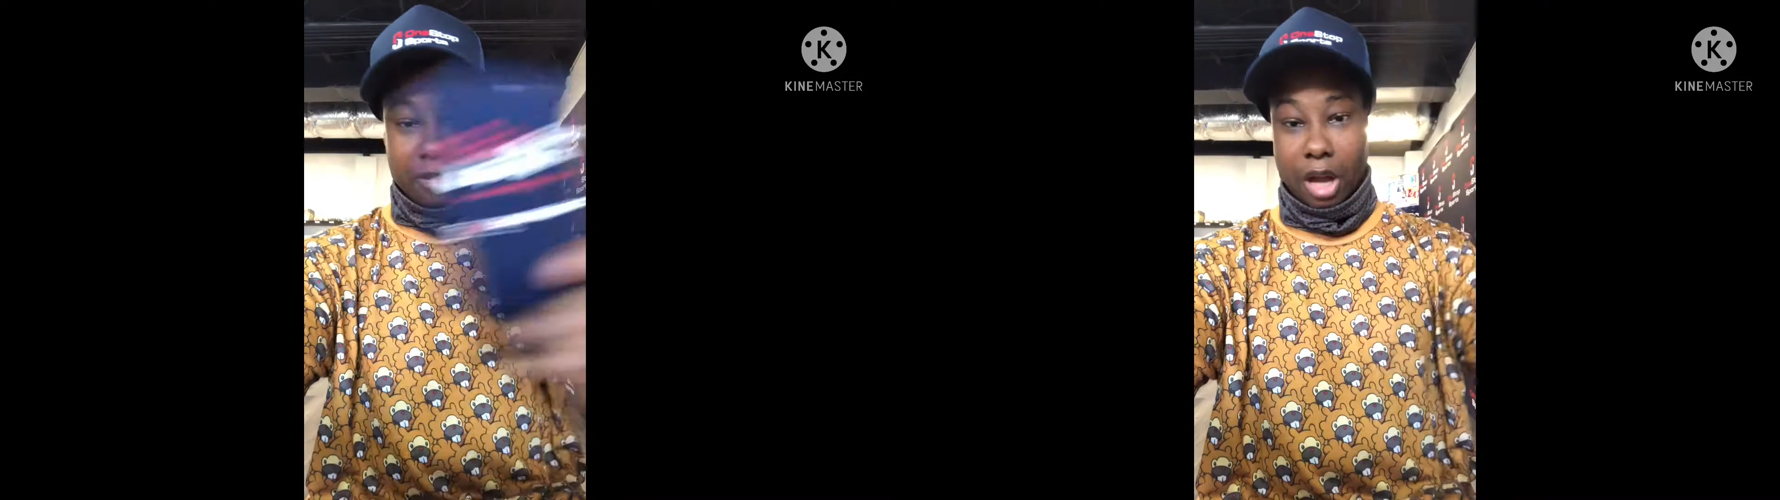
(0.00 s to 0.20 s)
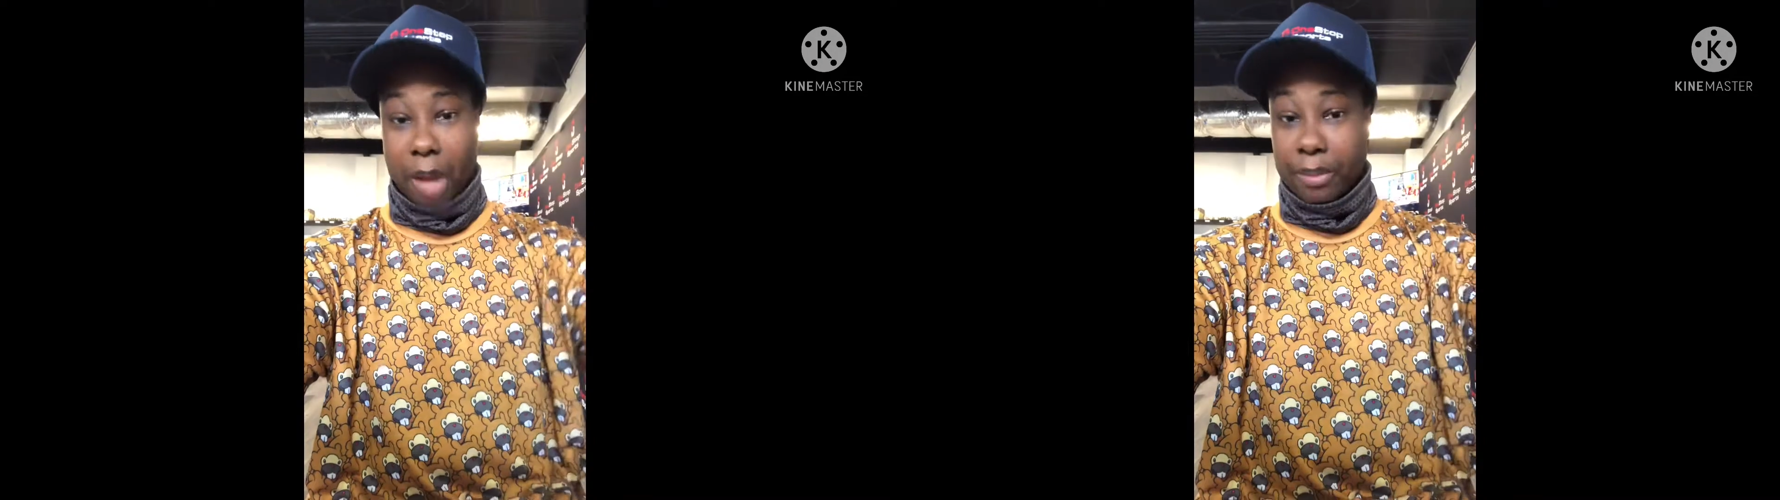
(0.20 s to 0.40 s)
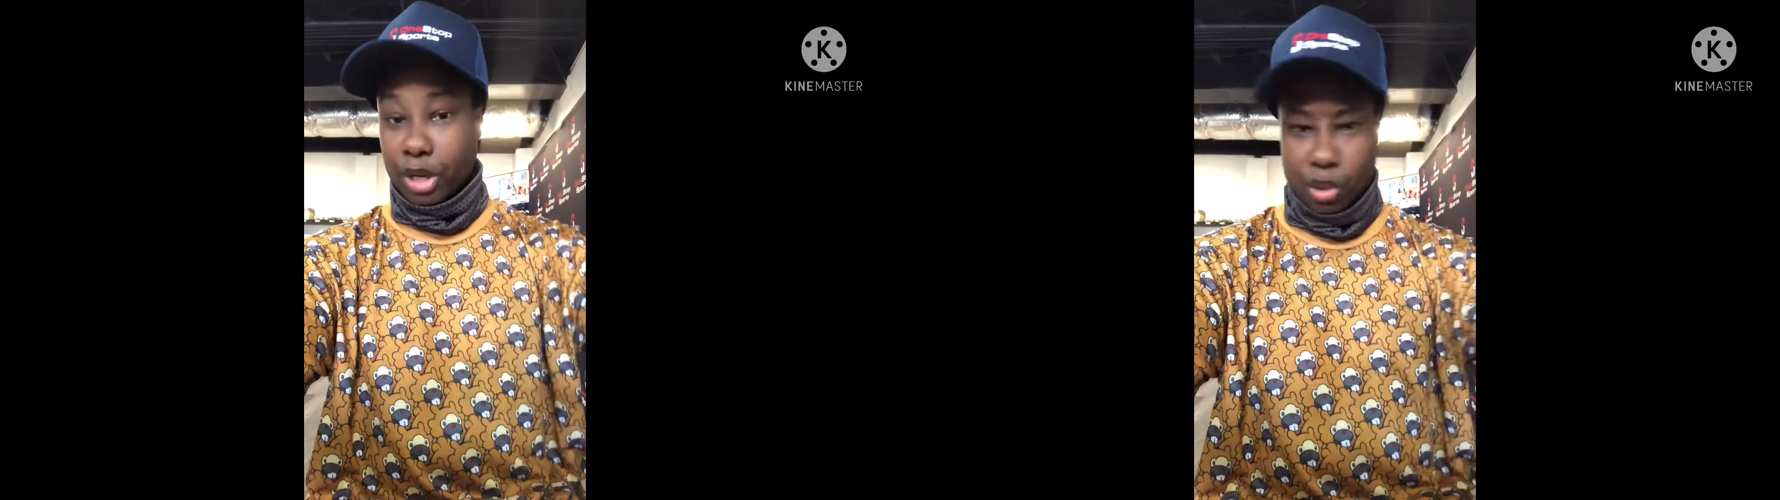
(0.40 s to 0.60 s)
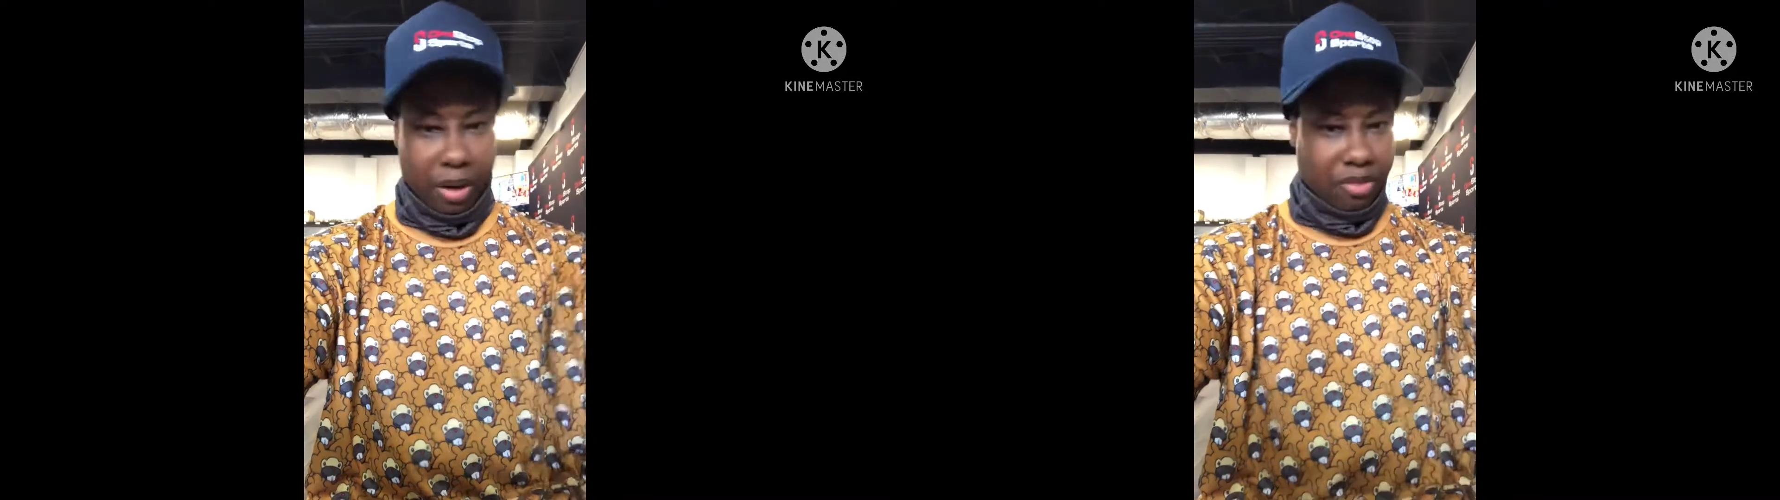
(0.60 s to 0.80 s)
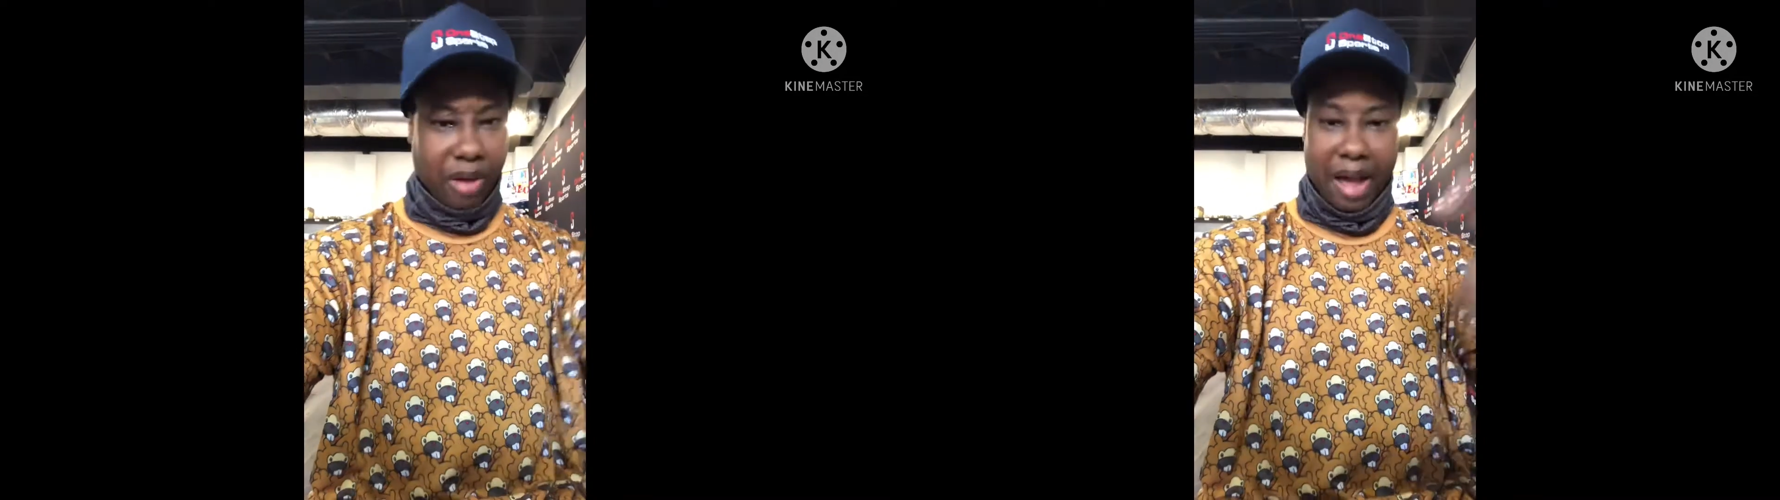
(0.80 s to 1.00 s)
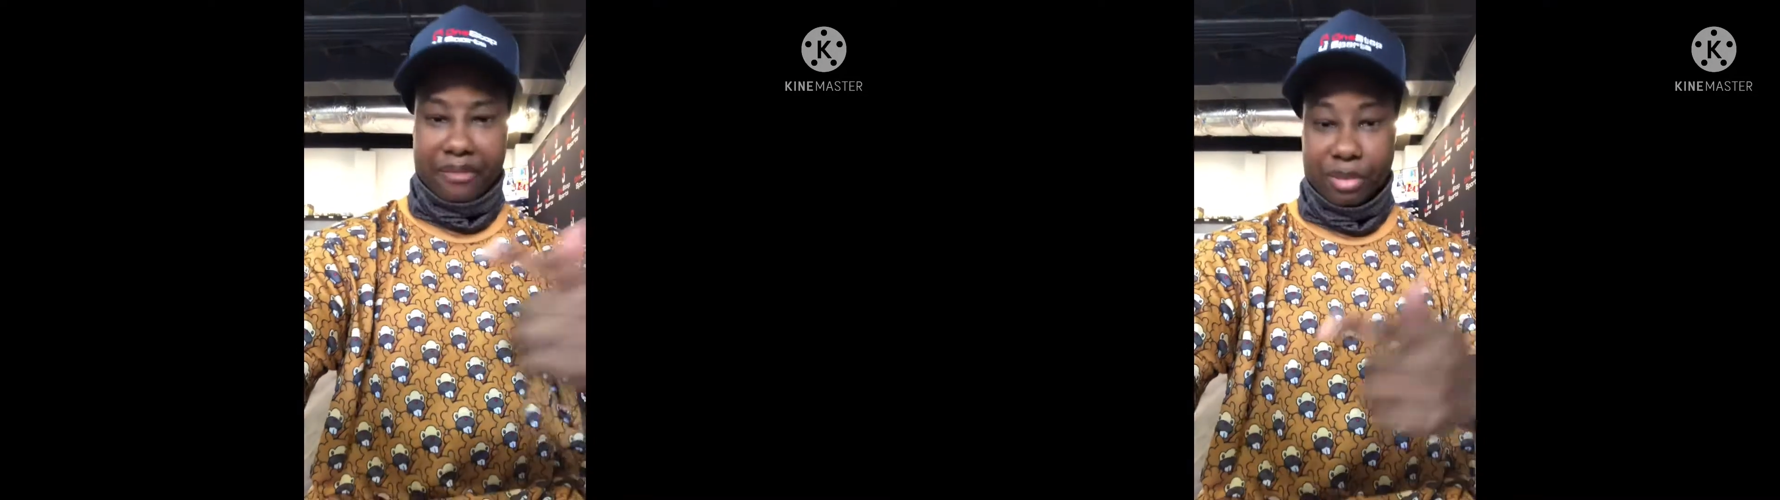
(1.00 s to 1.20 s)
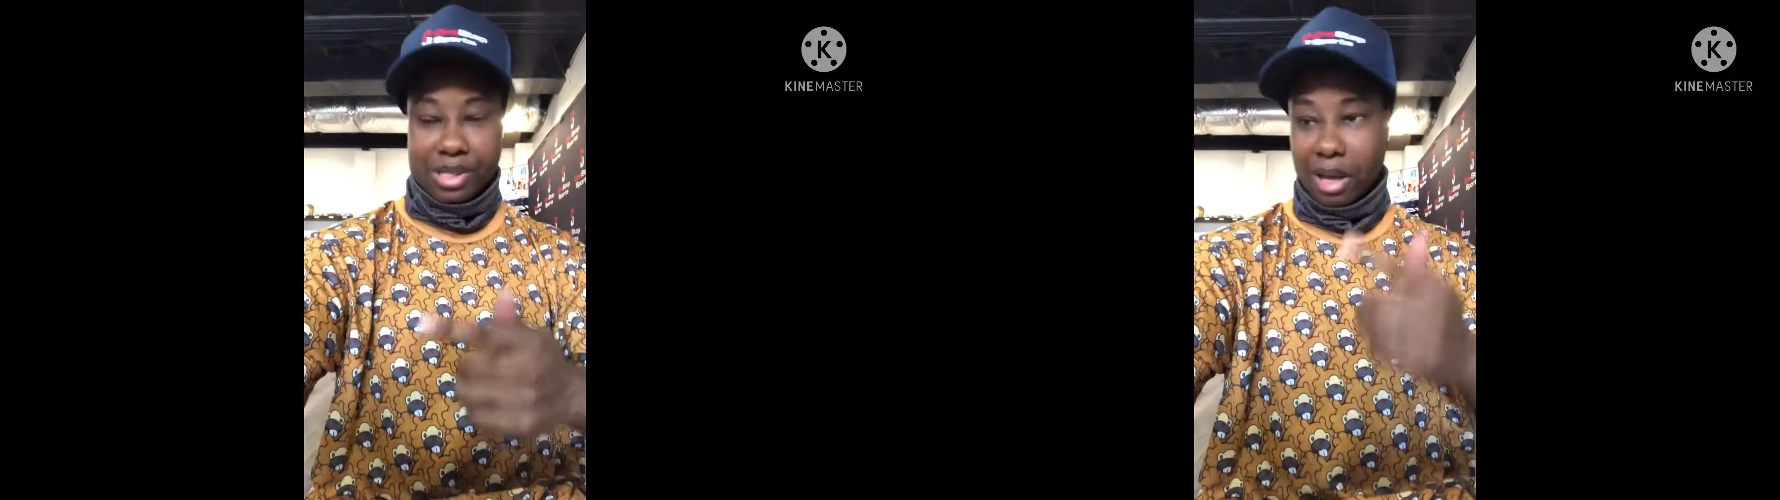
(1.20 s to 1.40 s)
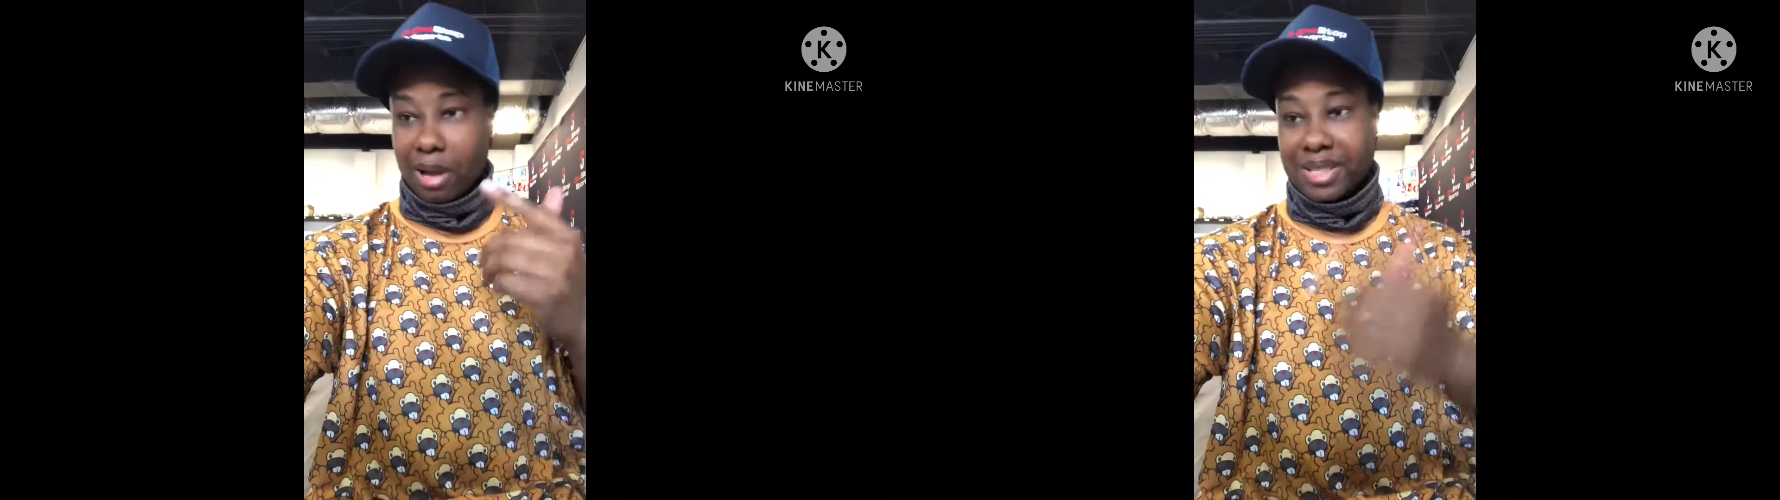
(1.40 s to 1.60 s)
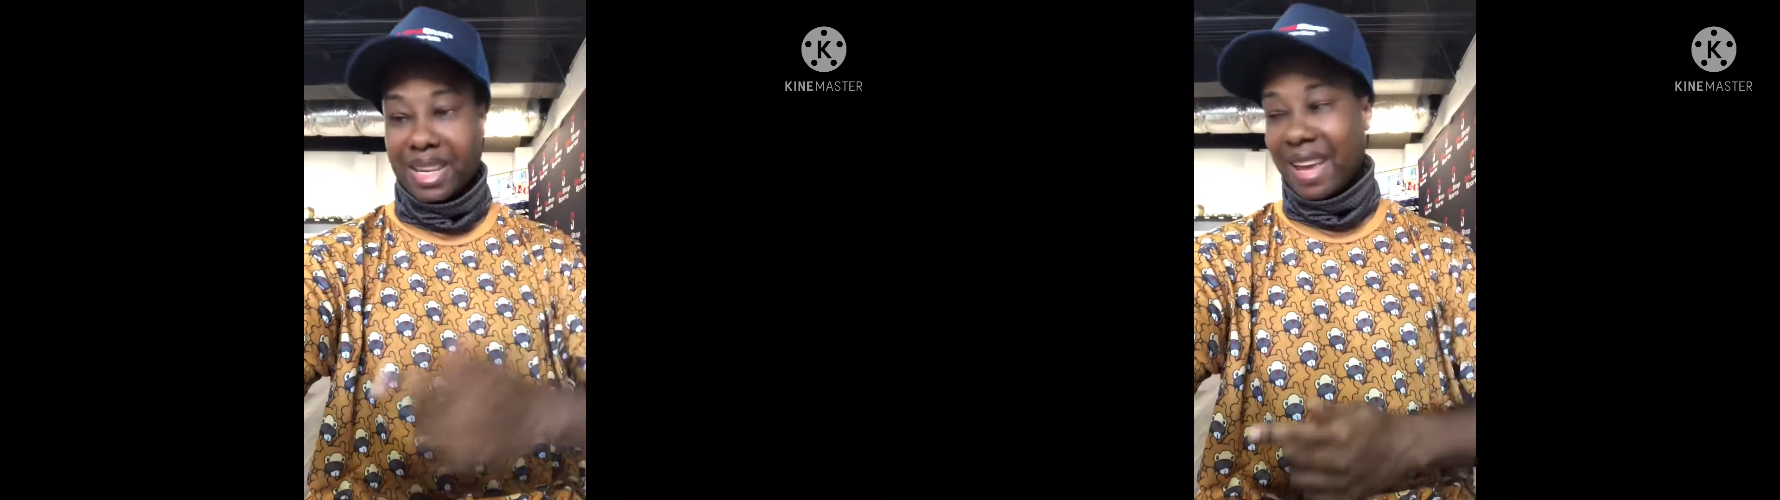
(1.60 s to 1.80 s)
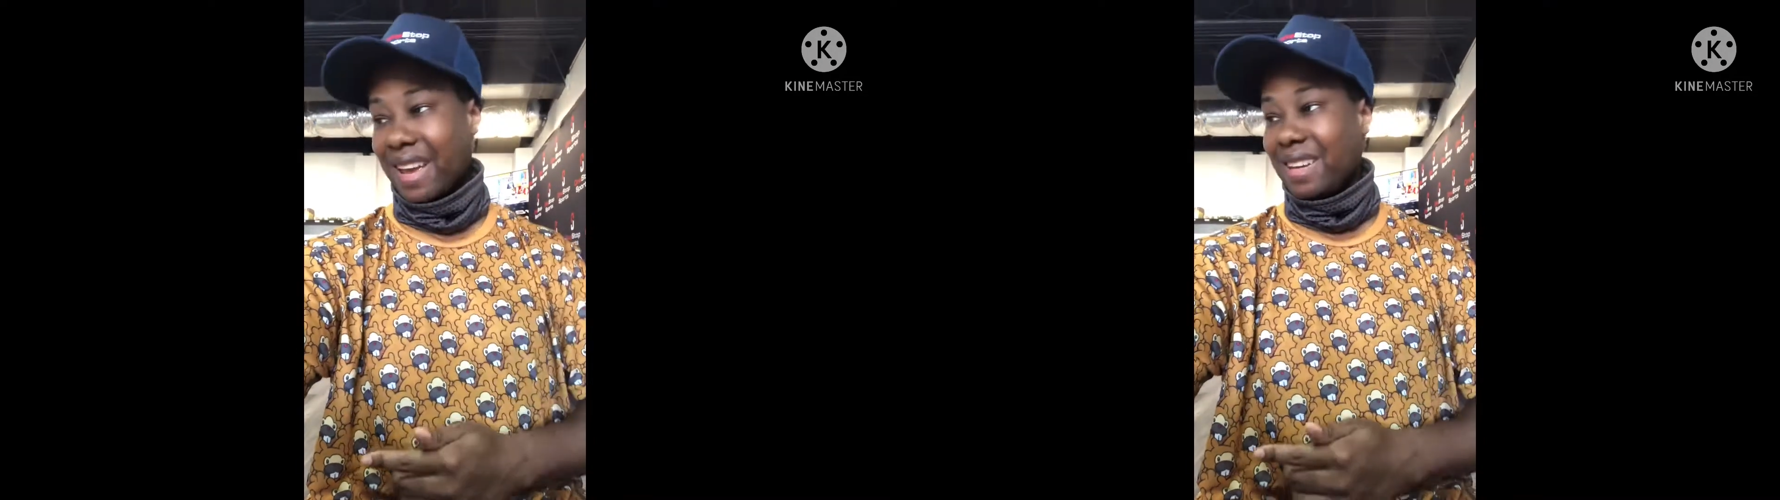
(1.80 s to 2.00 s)
Um, they're doing raffles all
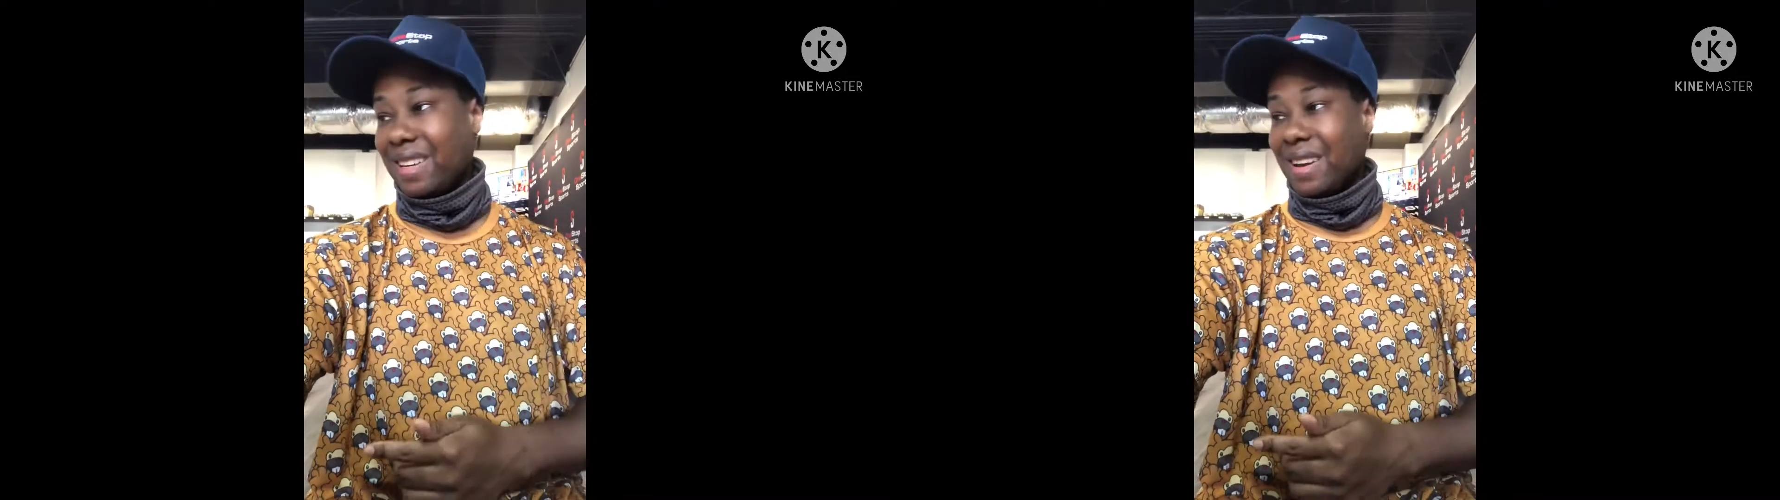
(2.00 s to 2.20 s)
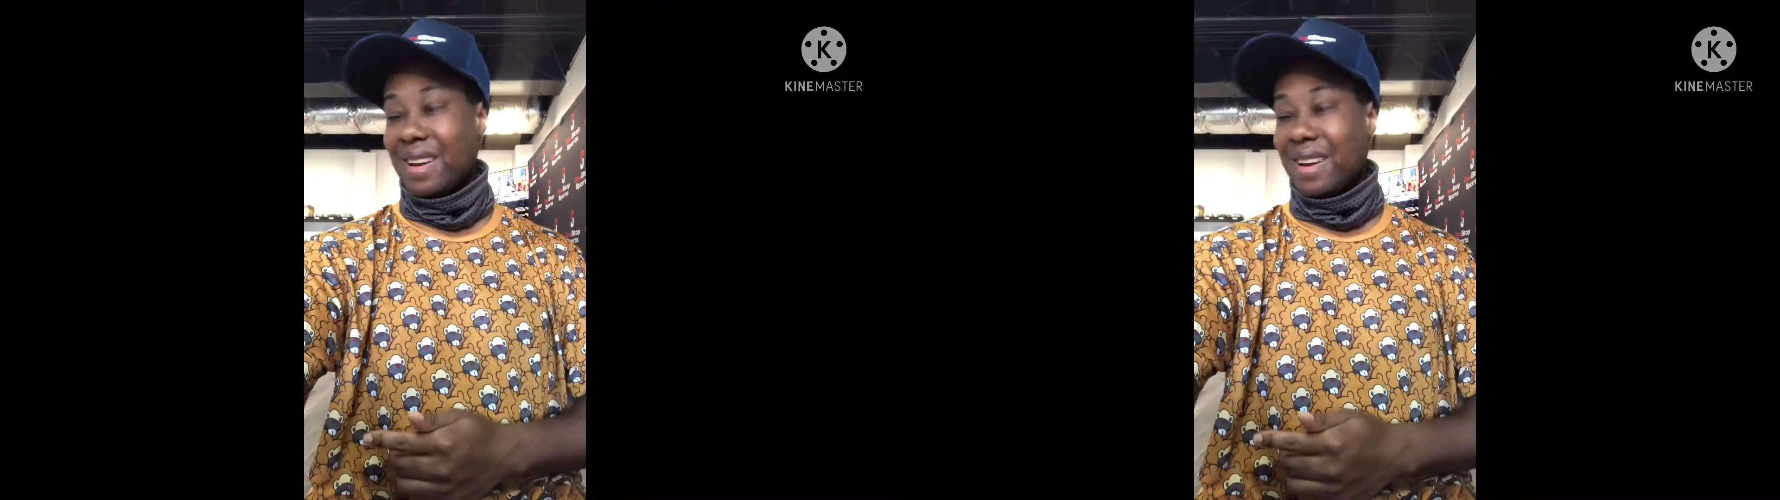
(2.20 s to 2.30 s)
day.